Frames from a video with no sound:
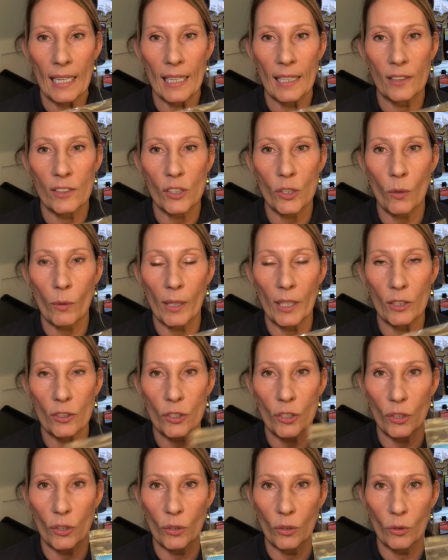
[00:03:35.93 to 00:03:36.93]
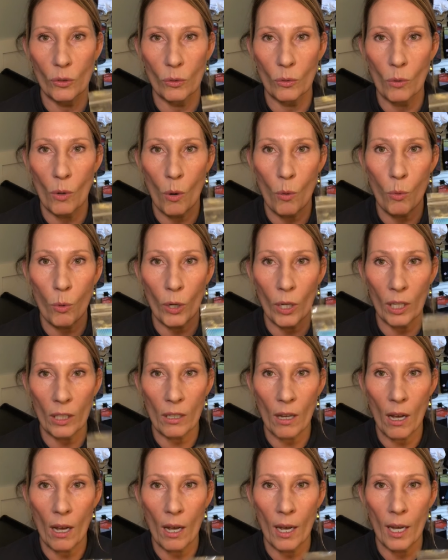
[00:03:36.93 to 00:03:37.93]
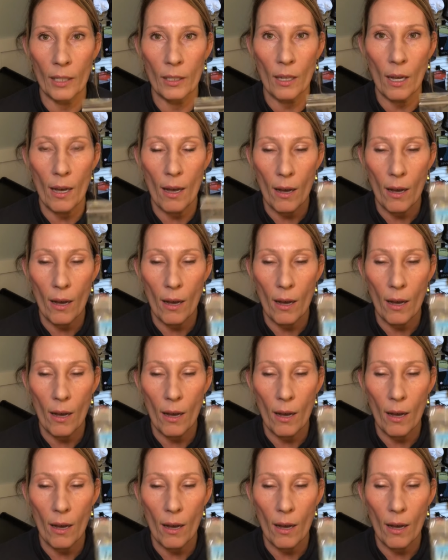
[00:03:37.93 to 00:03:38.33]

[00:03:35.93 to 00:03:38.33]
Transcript: It's going to work on